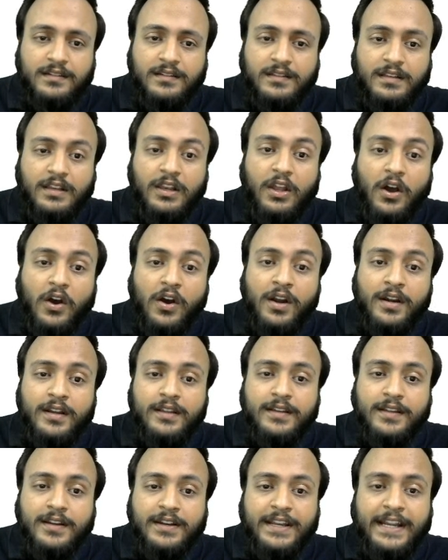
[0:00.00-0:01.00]

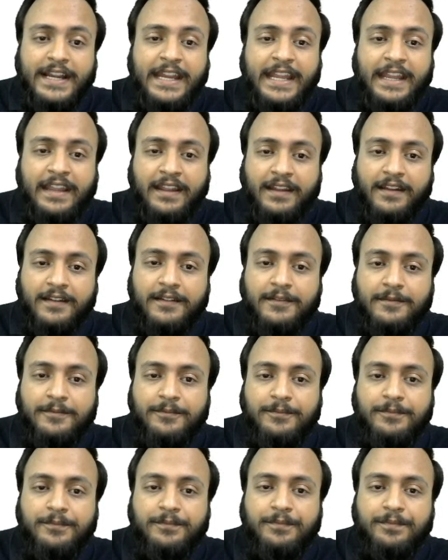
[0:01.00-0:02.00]
Lord Reading.
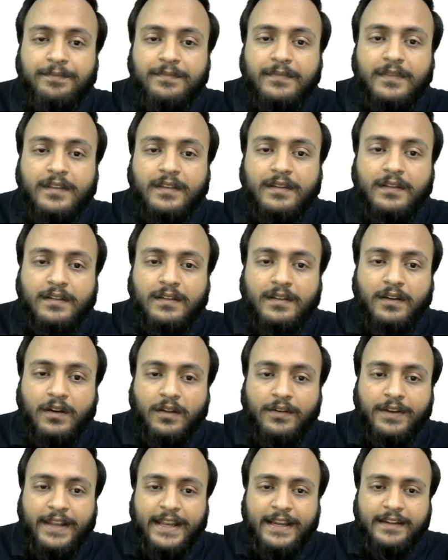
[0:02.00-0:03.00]

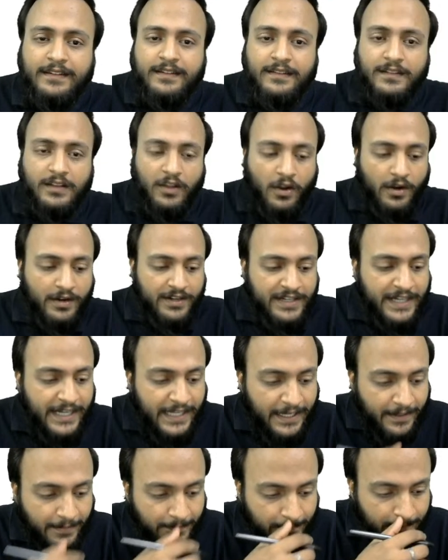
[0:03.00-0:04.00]
All right, Lord
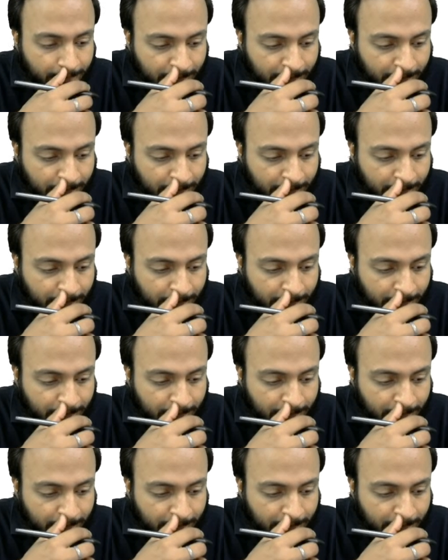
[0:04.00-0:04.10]
Reading.